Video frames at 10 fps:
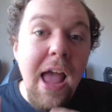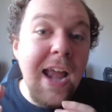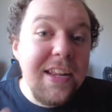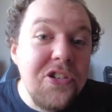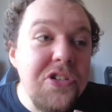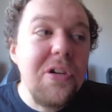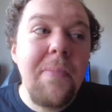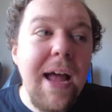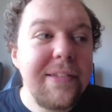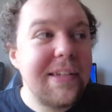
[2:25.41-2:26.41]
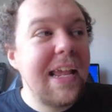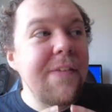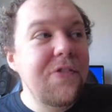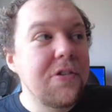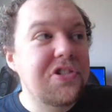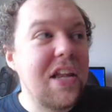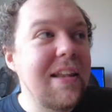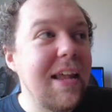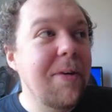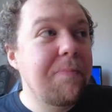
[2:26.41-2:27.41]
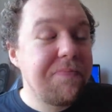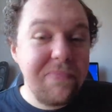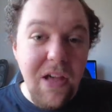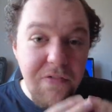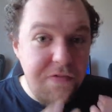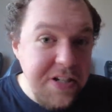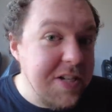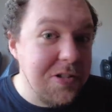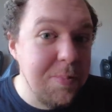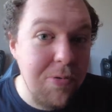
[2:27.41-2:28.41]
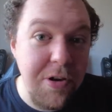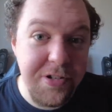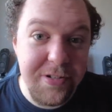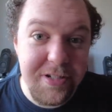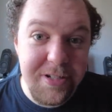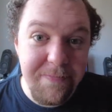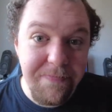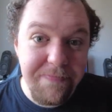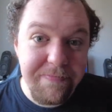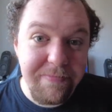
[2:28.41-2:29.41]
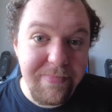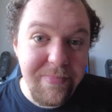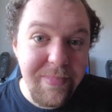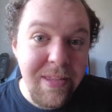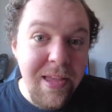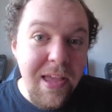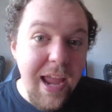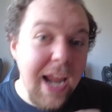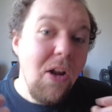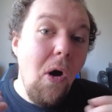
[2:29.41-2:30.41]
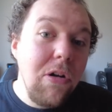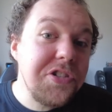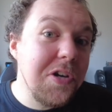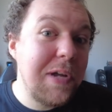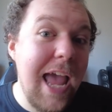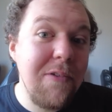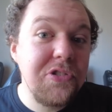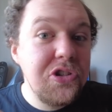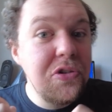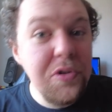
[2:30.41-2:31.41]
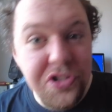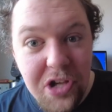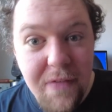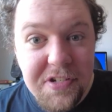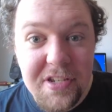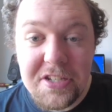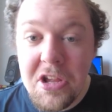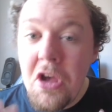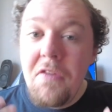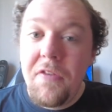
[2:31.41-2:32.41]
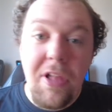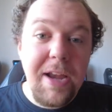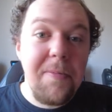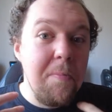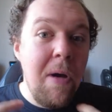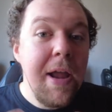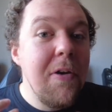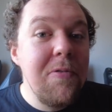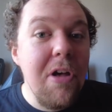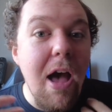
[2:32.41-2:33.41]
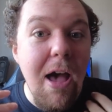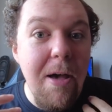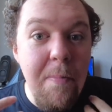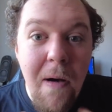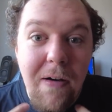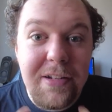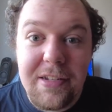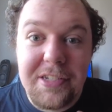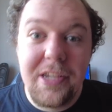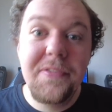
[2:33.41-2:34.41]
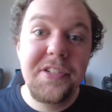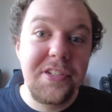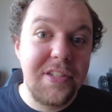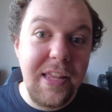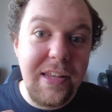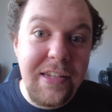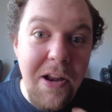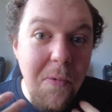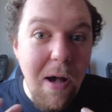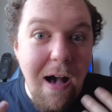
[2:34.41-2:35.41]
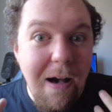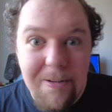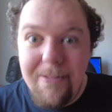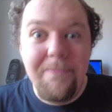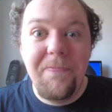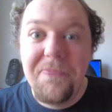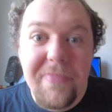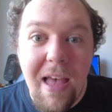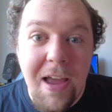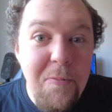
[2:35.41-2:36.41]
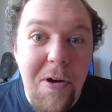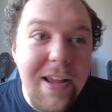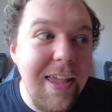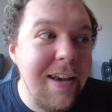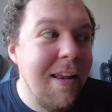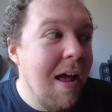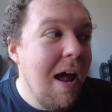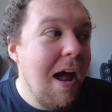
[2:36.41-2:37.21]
And it doesn't matter if you're sending a physical product. It also counts to services. For like my own marketing services that, you know, I work in.